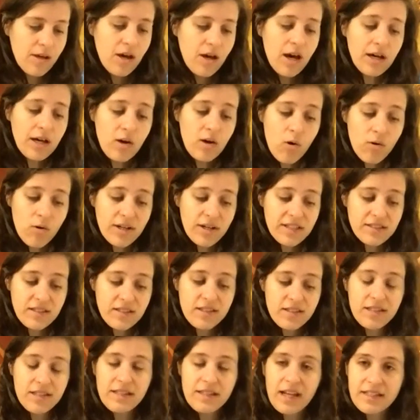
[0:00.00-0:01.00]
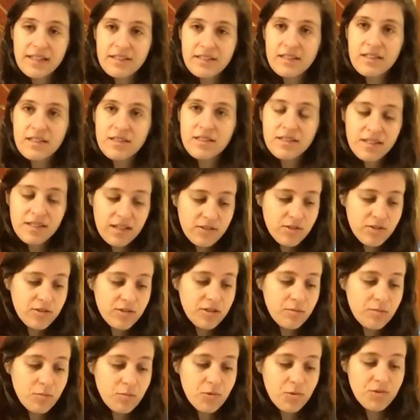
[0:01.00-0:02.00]
According to the 19th
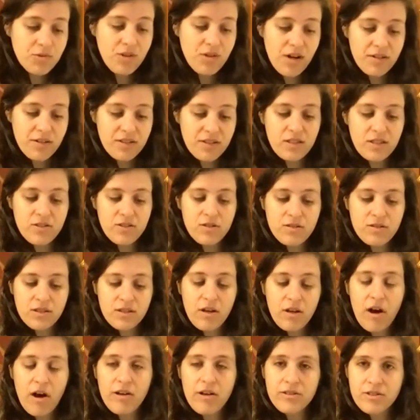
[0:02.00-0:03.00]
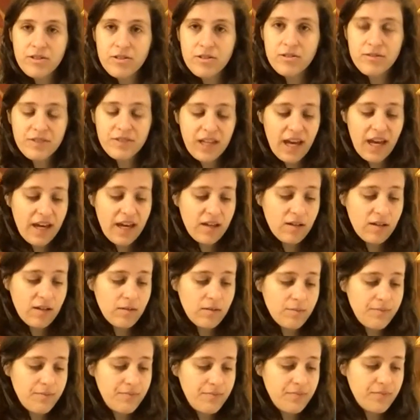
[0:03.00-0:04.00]
century Musar teacher, the Altar of
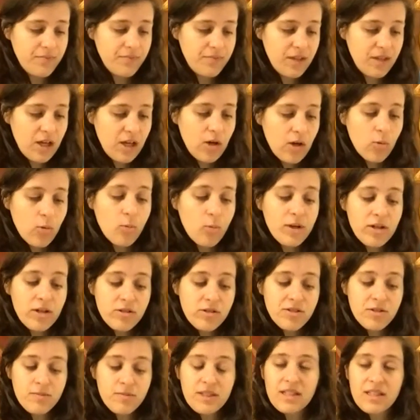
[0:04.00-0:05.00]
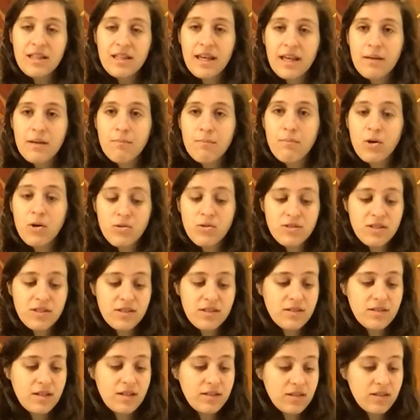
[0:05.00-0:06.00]
Kelm, we are to be like
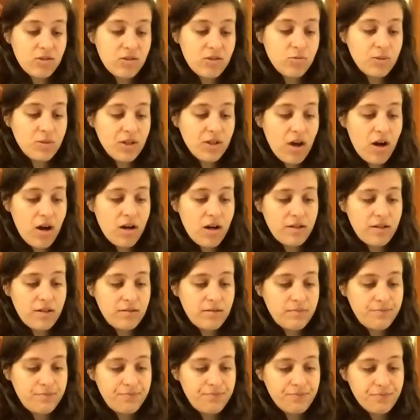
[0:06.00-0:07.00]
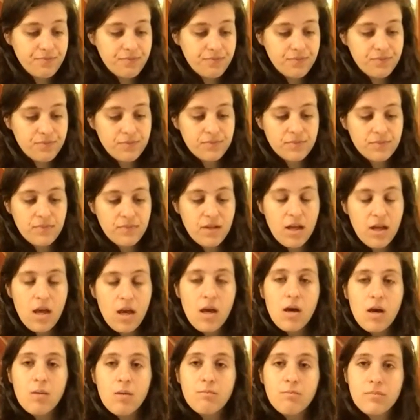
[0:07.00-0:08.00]
Moses in this regard.
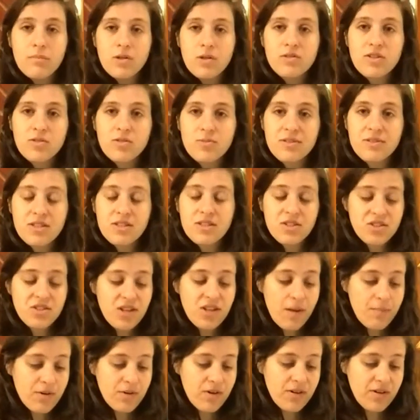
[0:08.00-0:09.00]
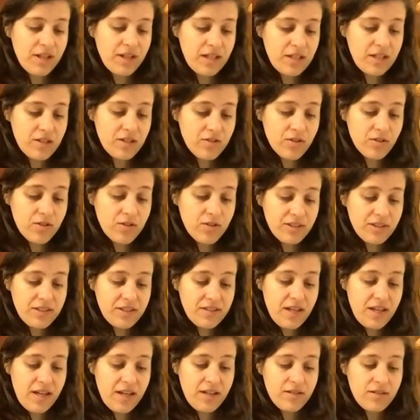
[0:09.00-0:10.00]
Moses was a shepherd in his early
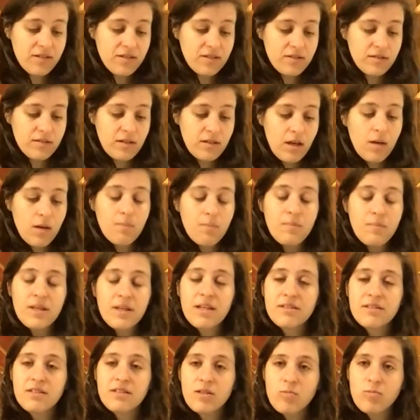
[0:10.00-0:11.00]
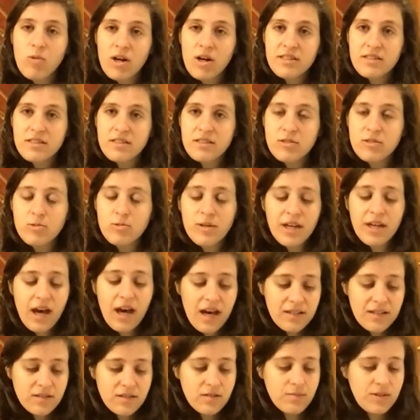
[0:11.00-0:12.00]
days because he wanted to
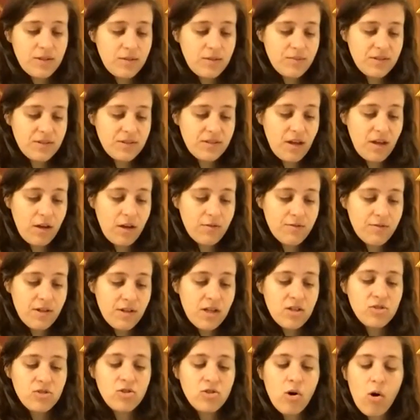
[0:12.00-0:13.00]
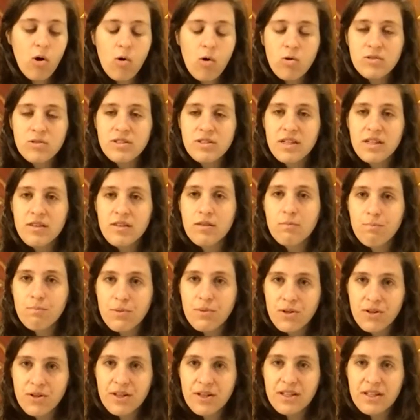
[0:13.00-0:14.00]
accustom himself to holding the
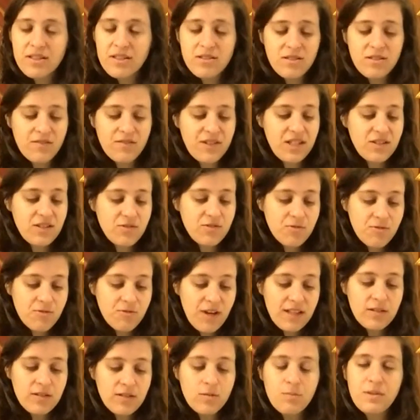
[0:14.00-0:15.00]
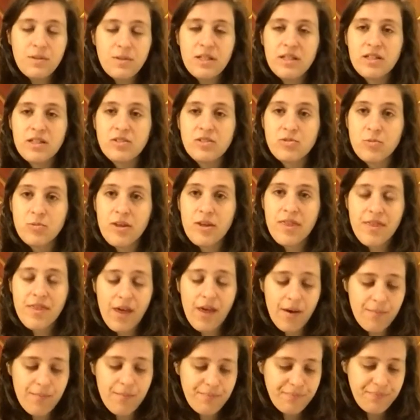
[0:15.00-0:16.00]
burdens of his fellow beings with
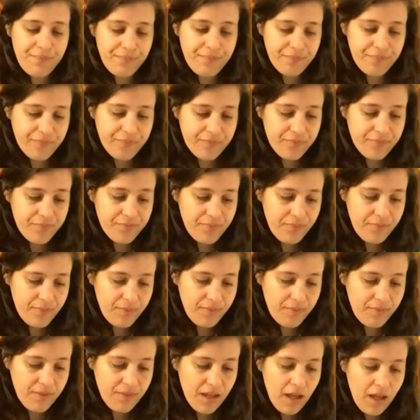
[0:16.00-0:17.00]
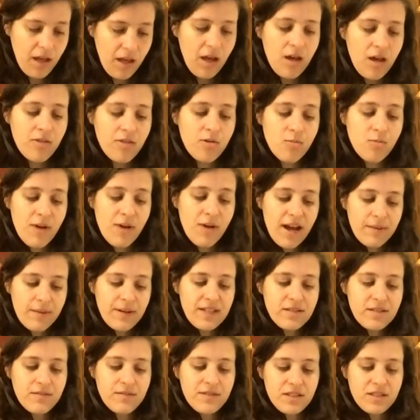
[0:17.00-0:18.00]
them. The
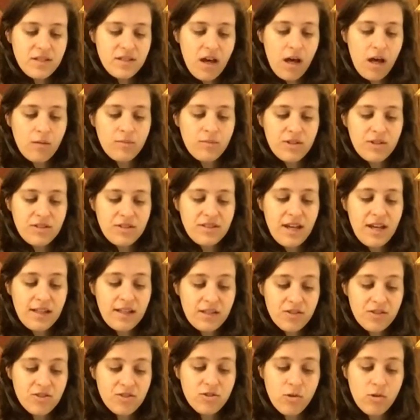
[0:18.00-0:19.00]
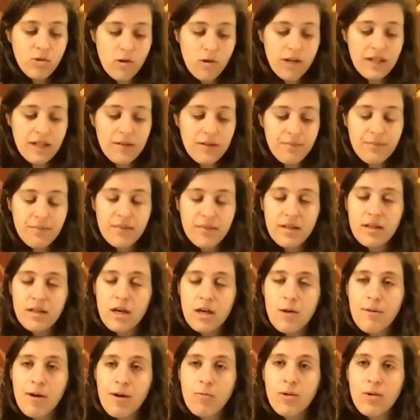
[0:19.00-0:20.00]
rabbis of the Talmud tell a story
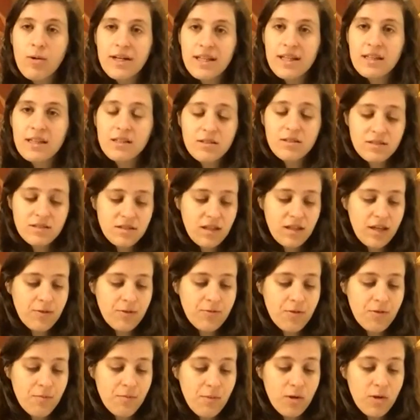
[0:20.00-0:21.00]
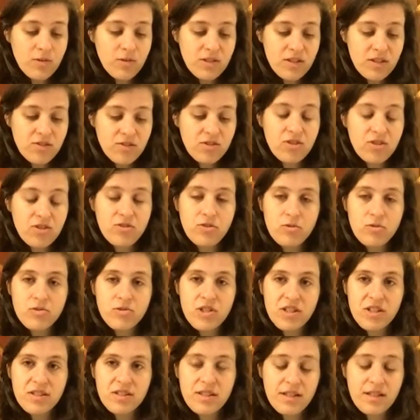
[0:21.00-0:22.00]
about what it looked like for Moses to do
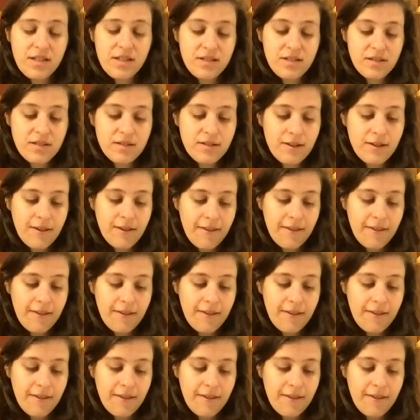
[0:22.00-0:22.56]
just this.